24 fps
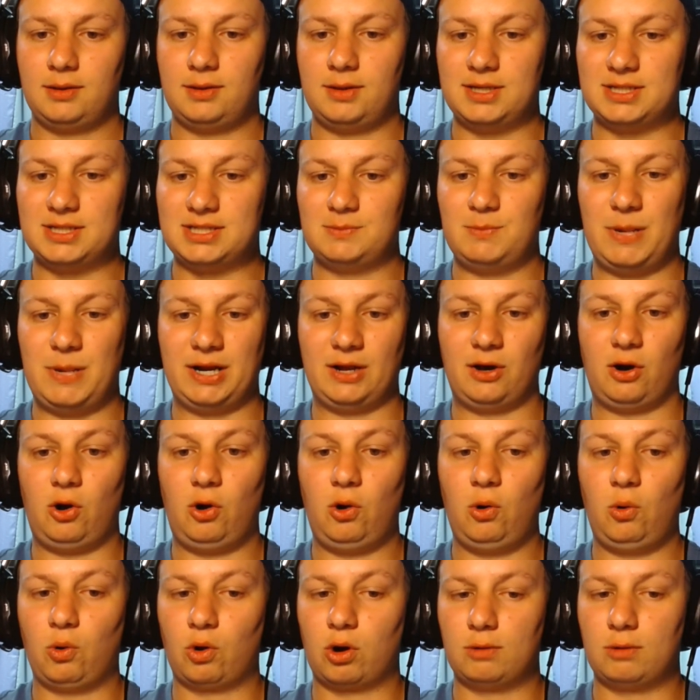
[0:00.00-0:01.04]
This has been a
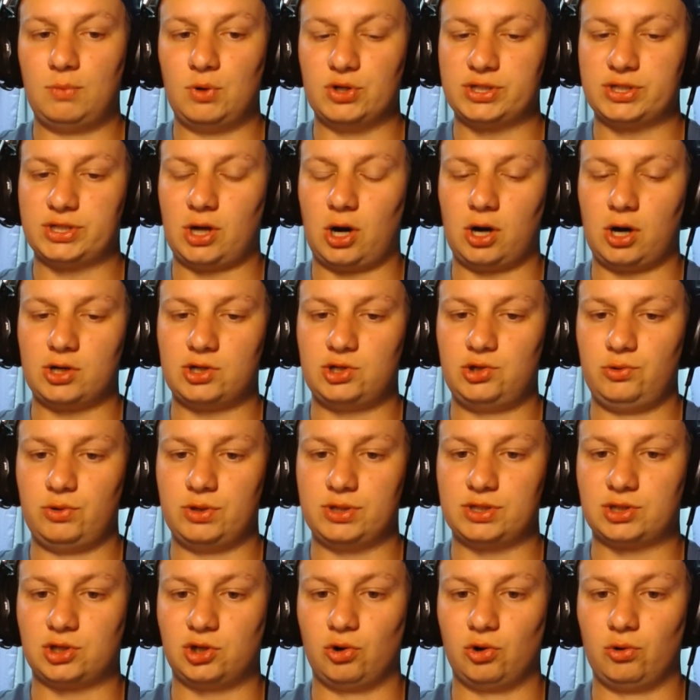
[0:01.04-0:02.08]
horrible start to
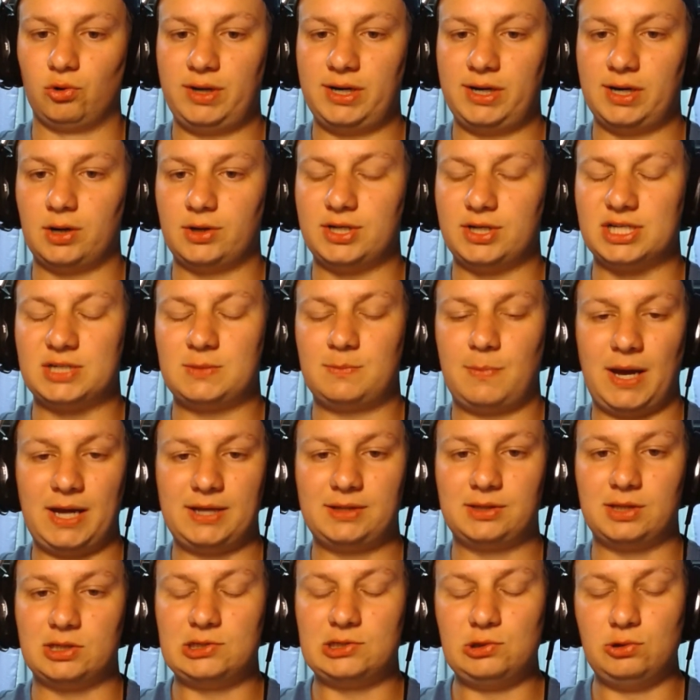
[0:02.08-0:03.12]
his career,
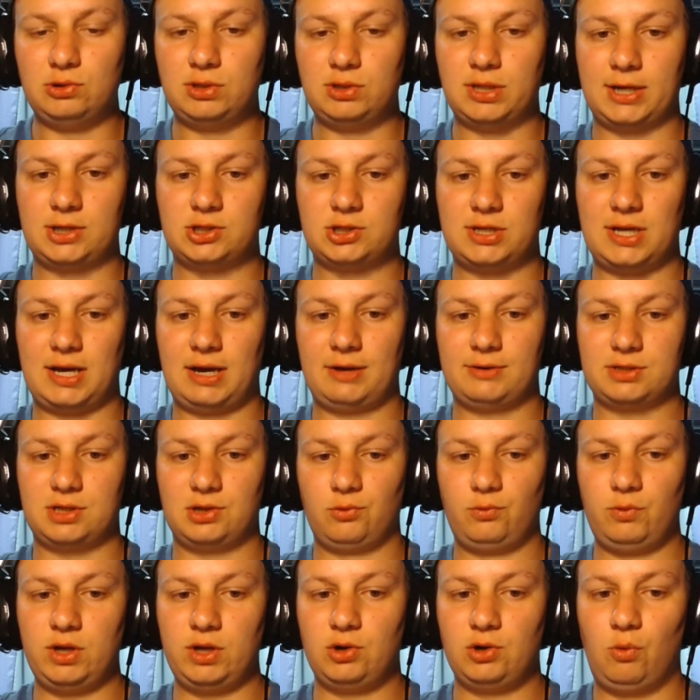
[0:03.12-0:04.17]
despite the 2 touchdowns
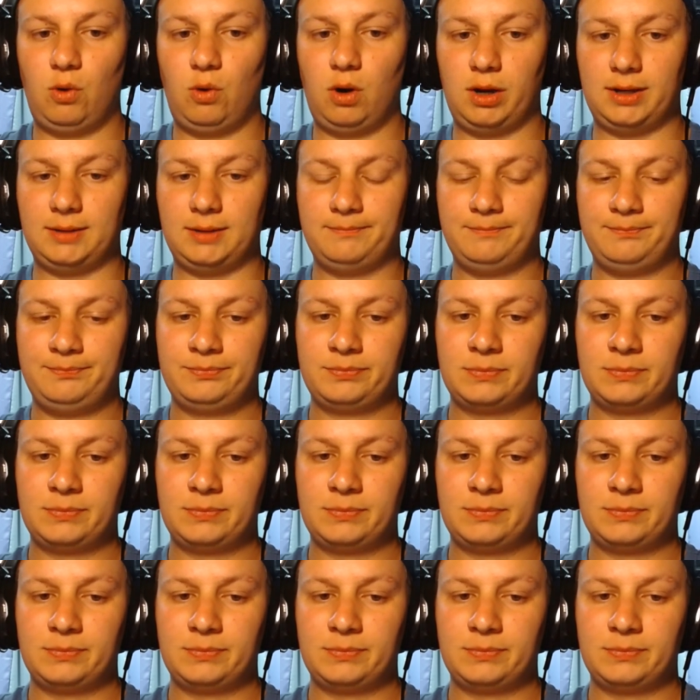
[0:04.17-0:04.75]
in week 1.